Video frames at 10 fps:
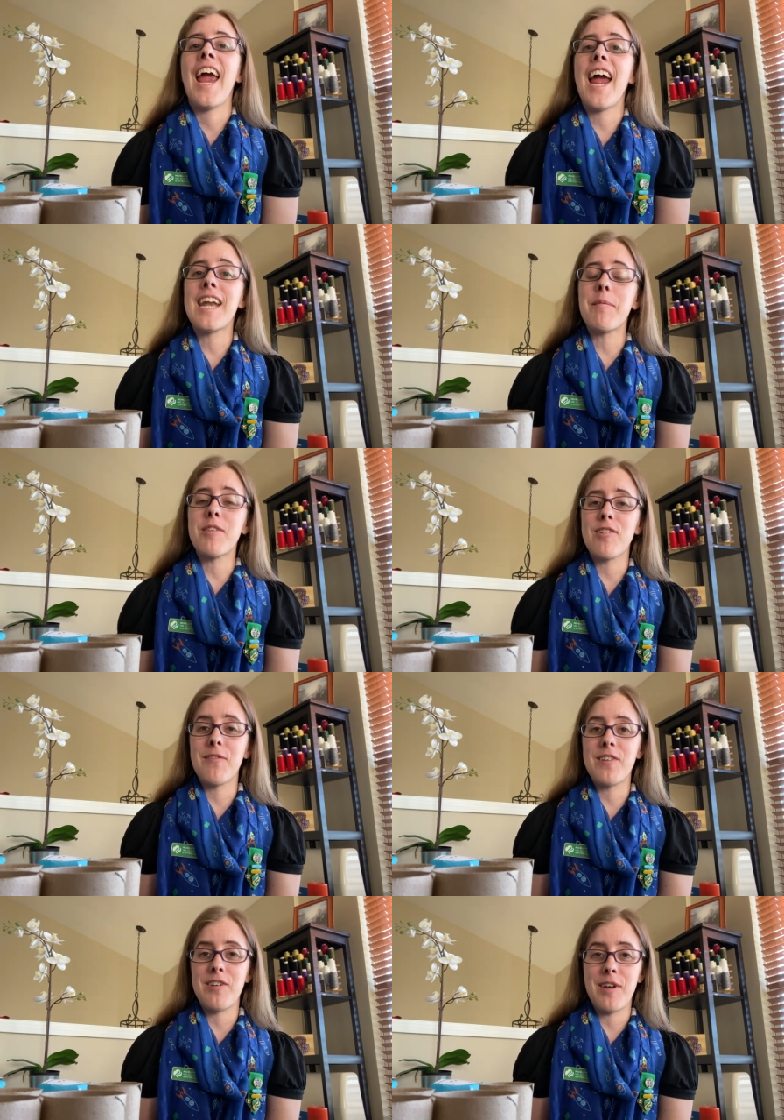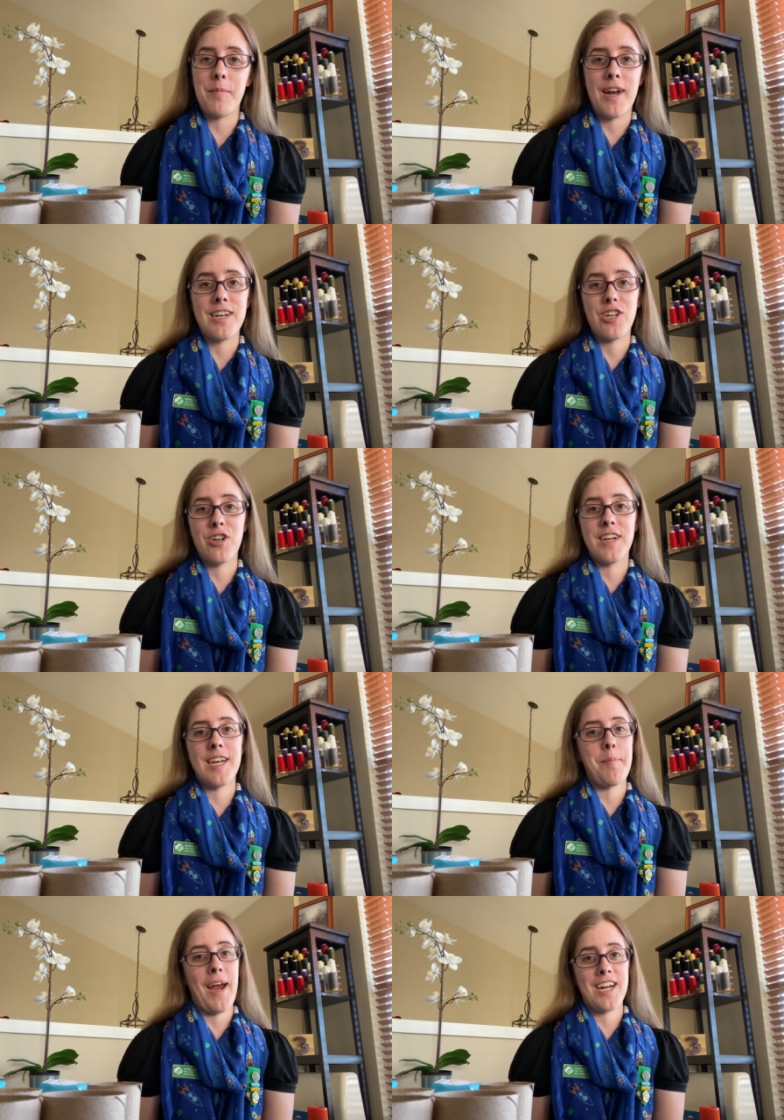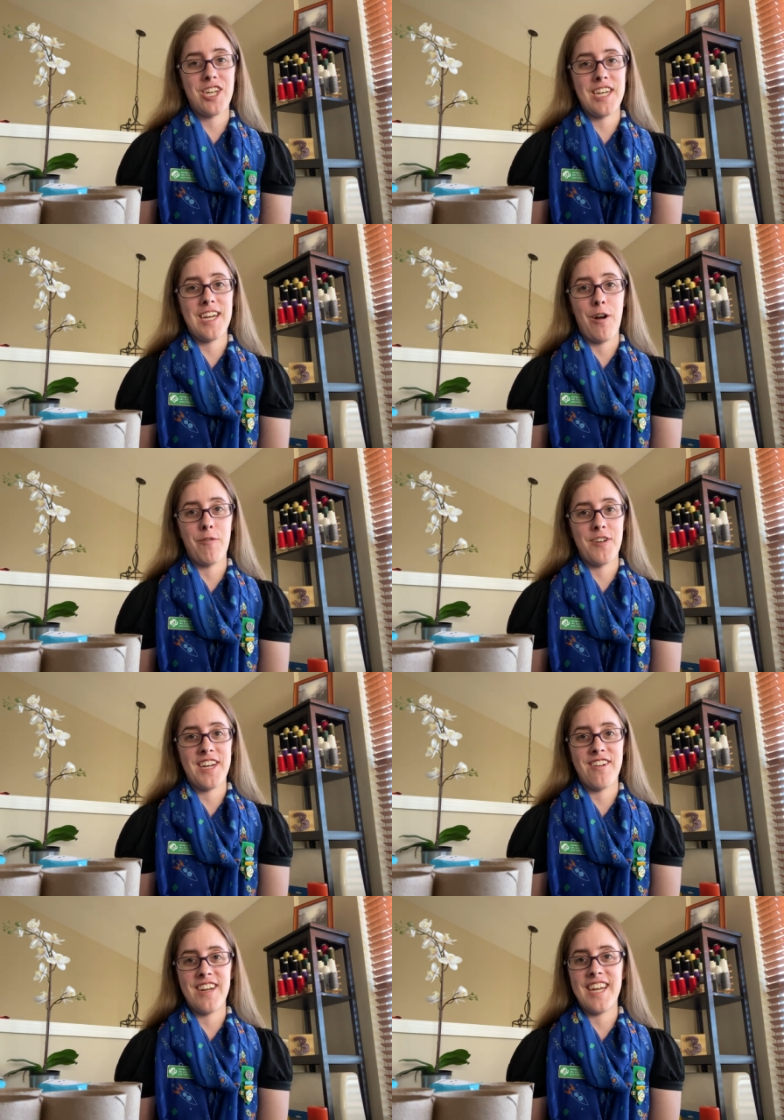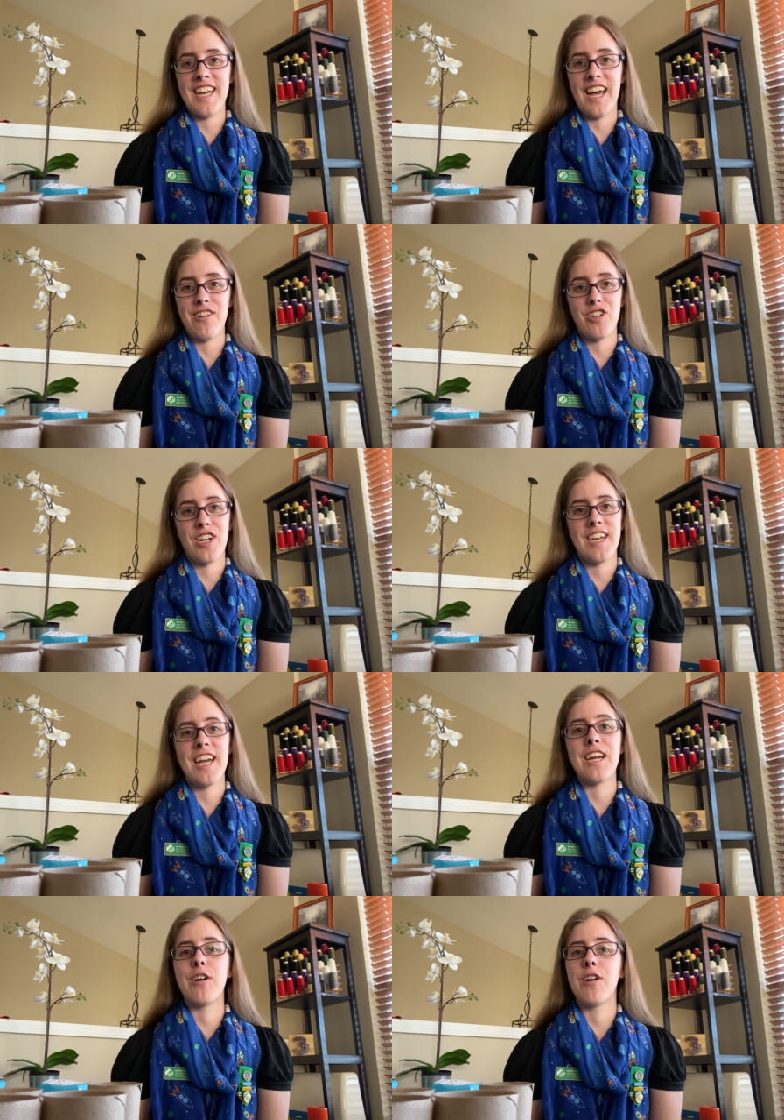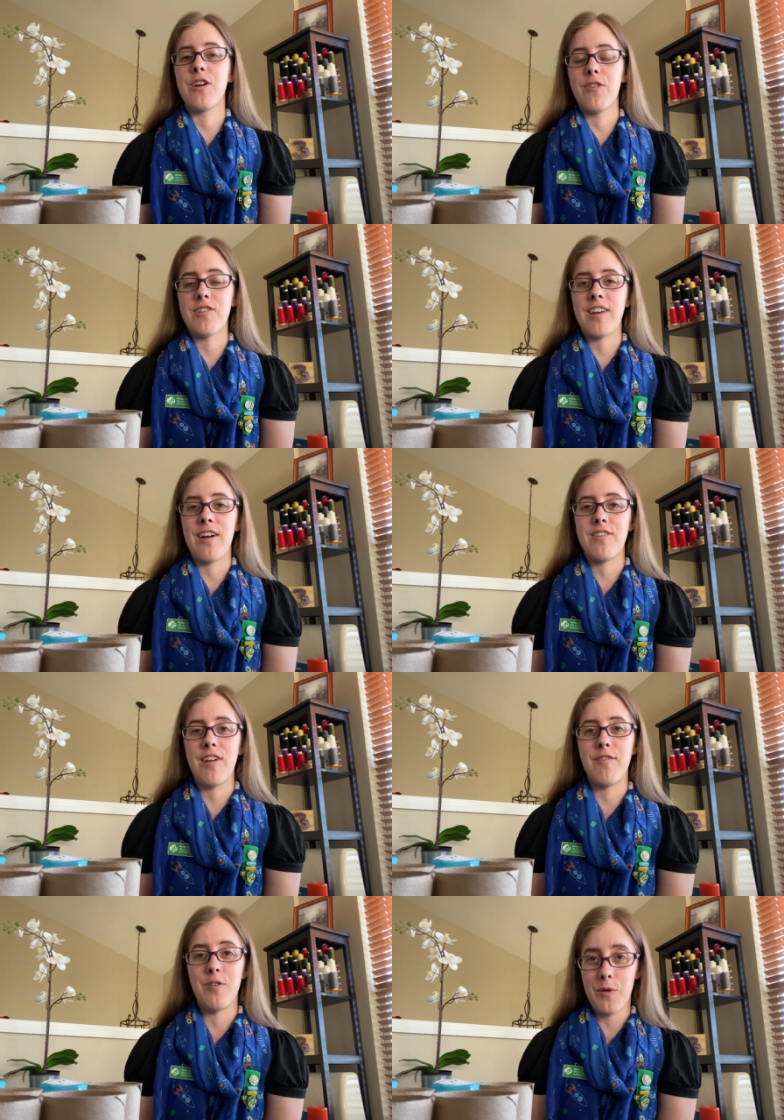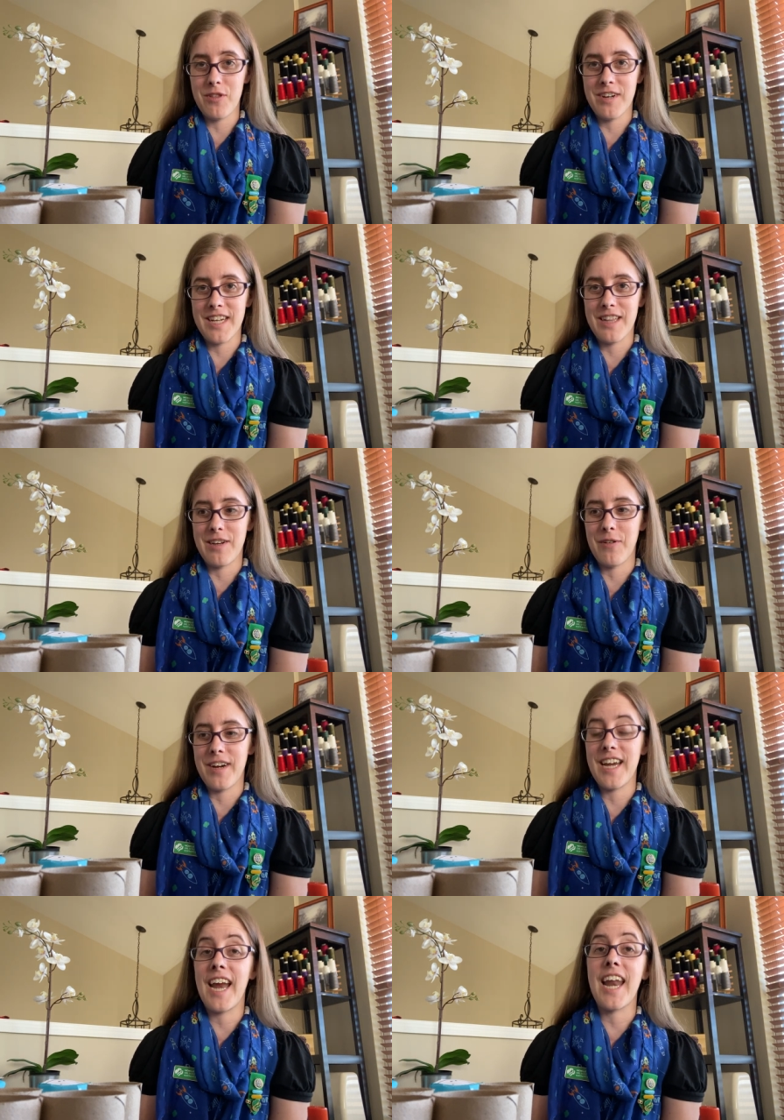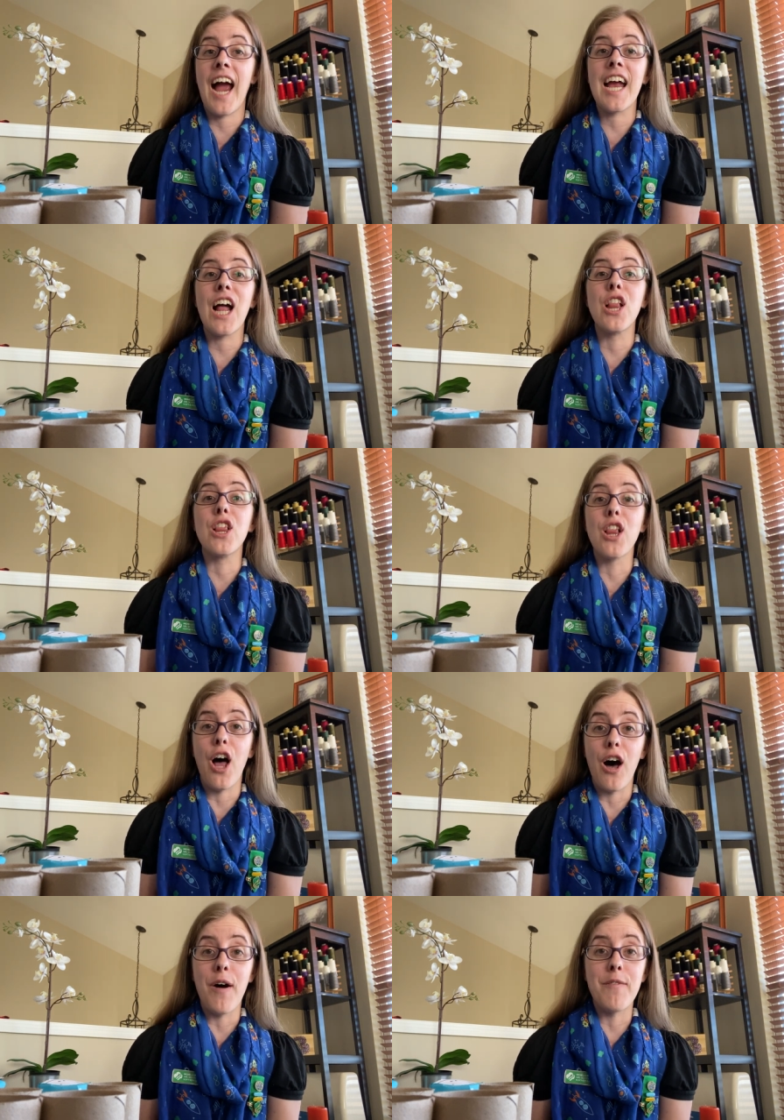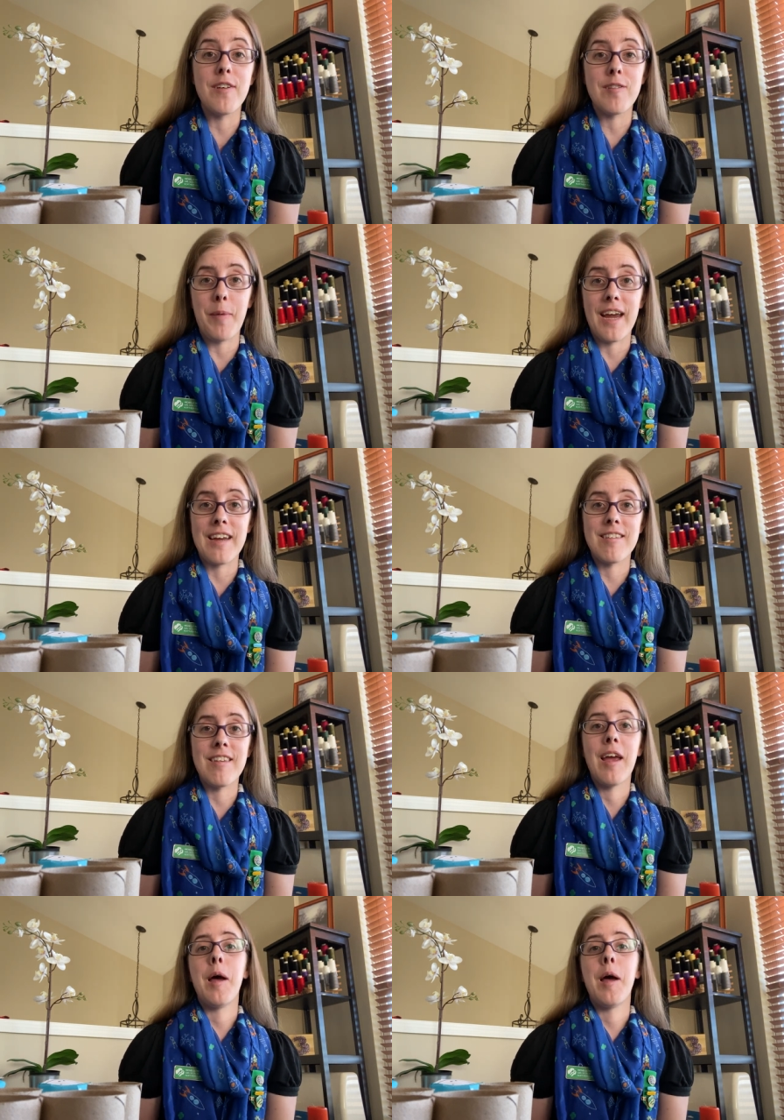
And I'm the Service Unit Manager in Apache over here in Elgin in Girl Scouts of Northern Illinois. And I love space.